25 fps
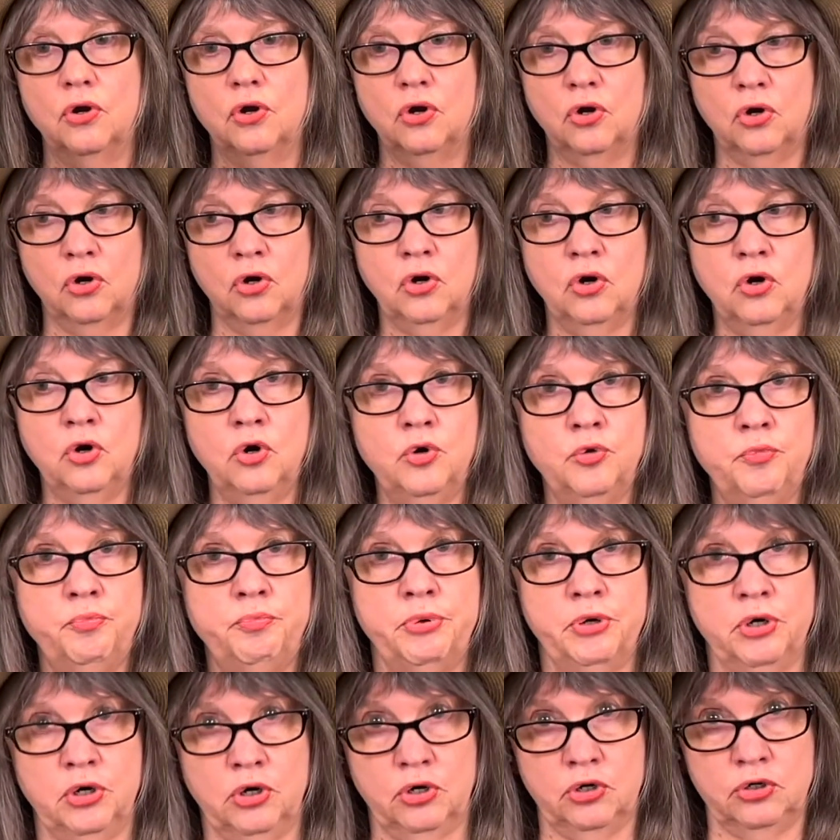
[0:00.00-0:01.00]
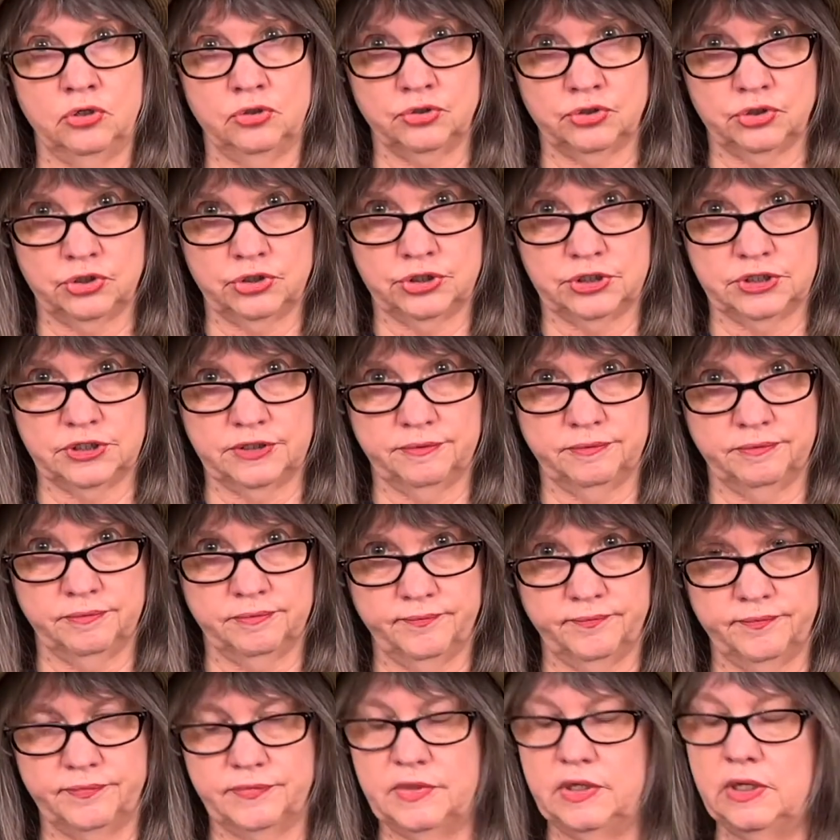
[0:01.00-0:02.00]
Her purse,
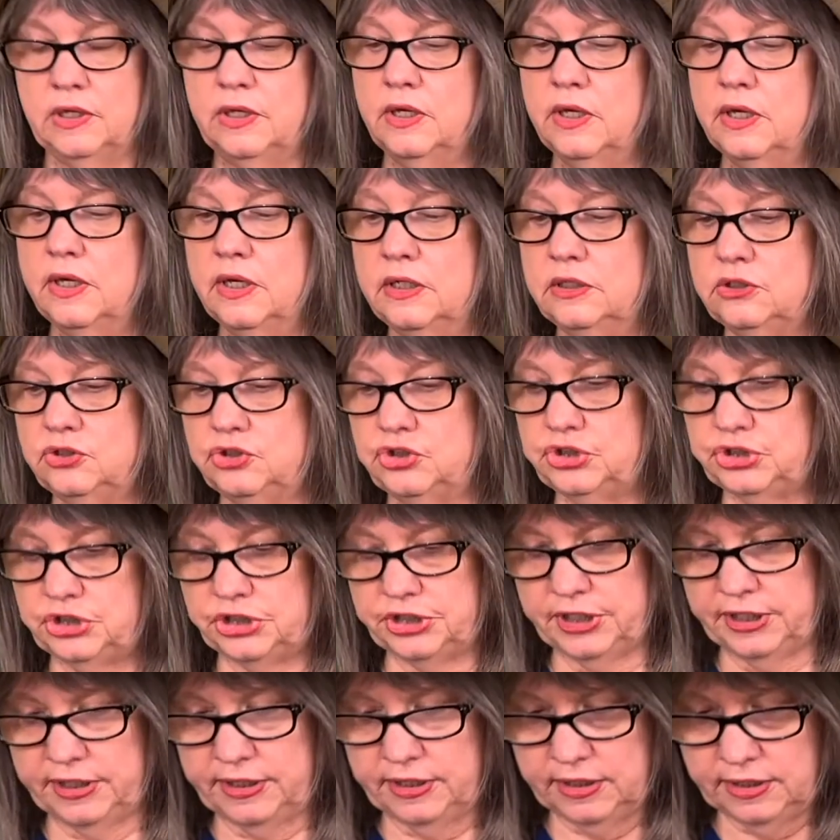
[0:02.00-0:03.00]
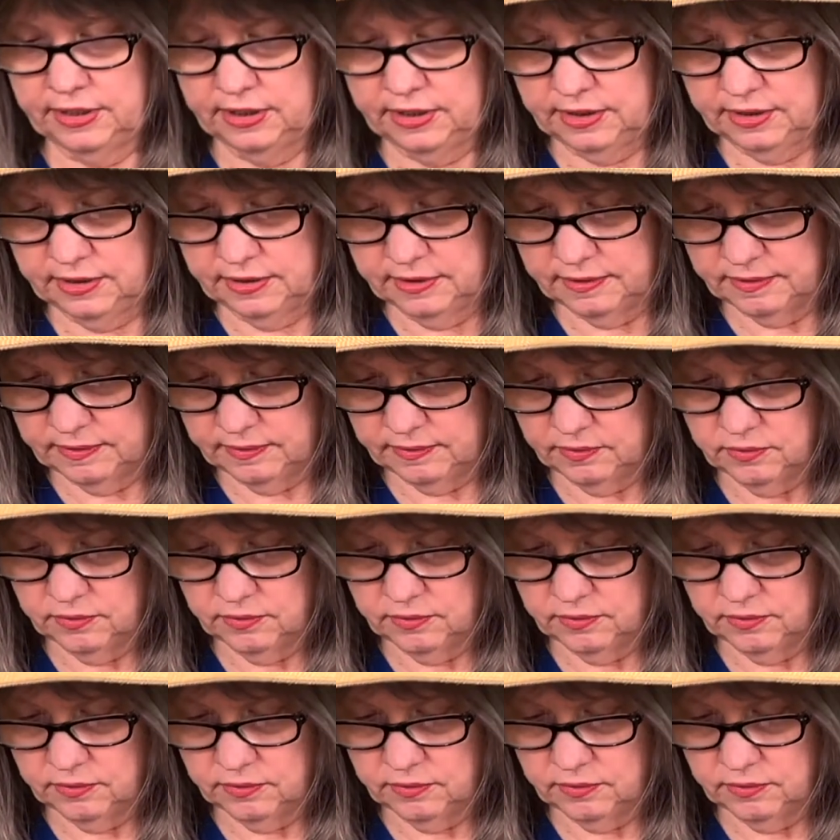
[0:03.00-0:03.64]
she